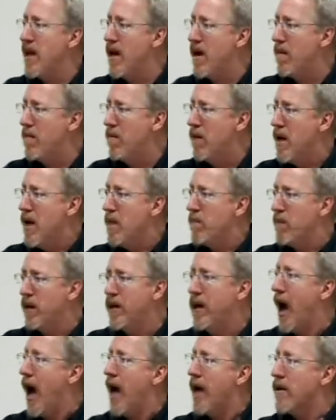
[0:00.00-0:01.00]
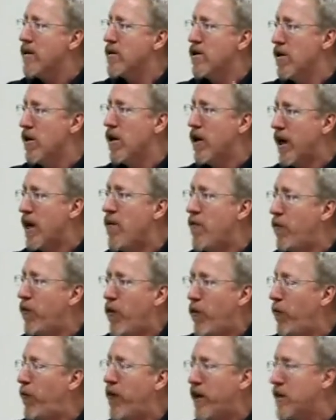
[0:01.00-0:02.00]
to Him, but God is looking
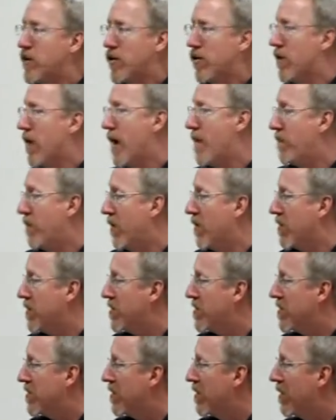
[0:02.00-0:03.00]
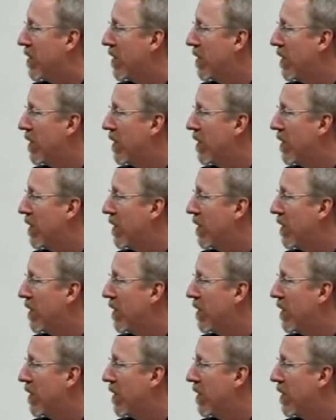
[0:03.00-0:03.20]
for fixer-uppers.